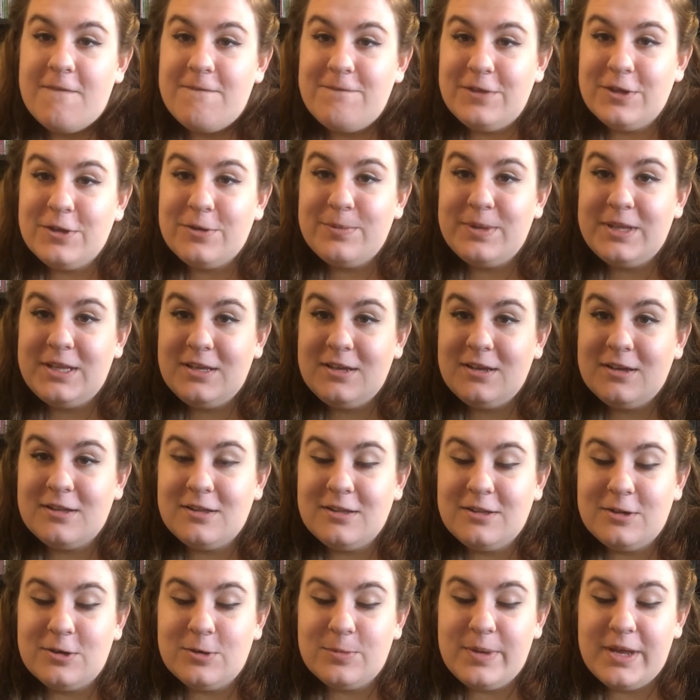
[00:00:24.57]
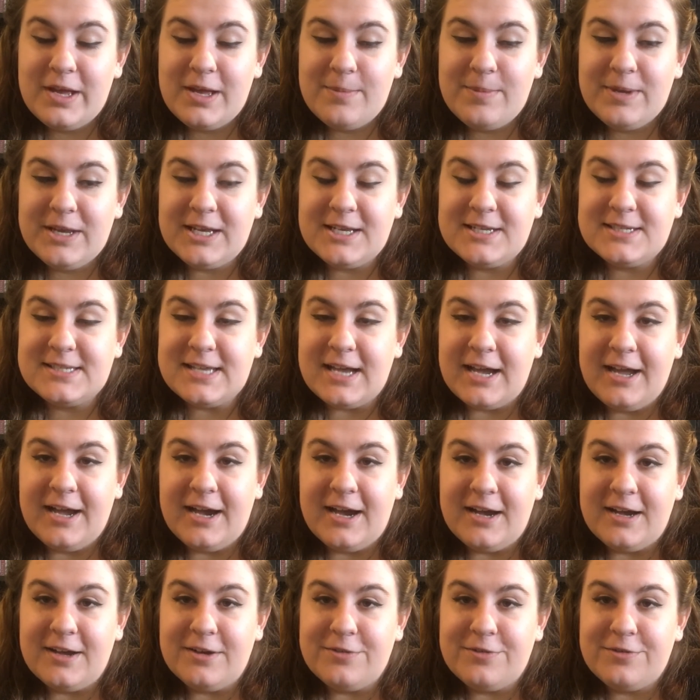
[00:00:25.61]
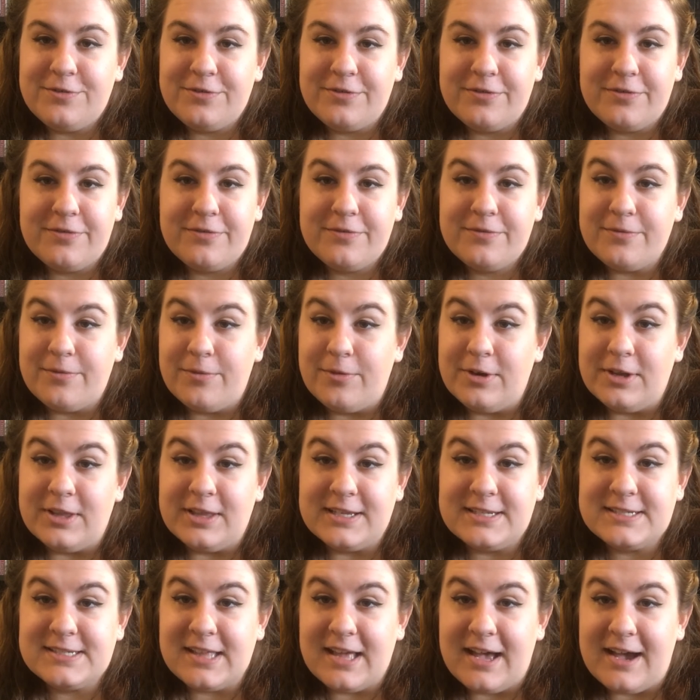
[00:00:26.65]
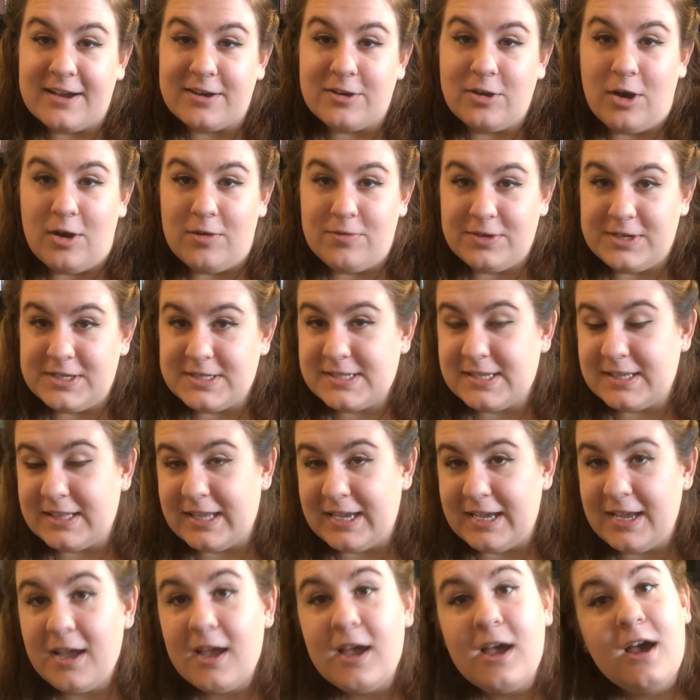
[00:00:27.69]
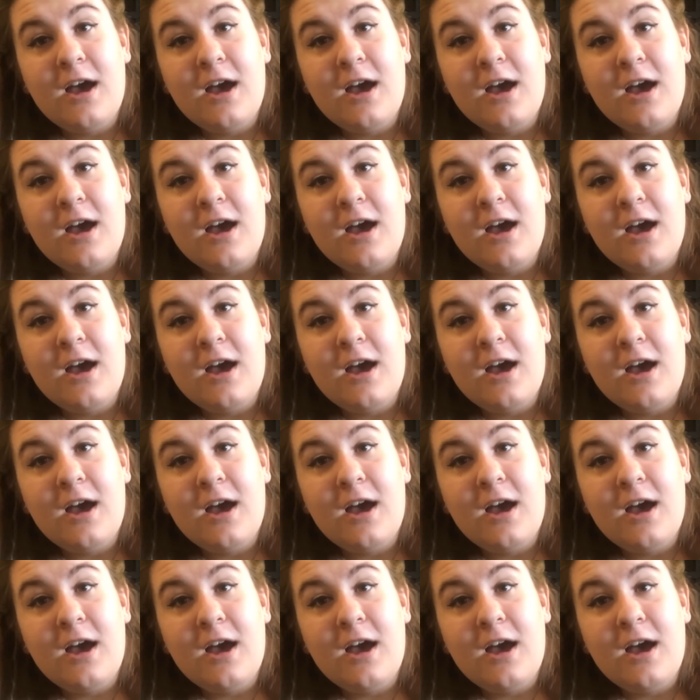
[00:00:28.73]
filming a little bit because I have really slacked off recently.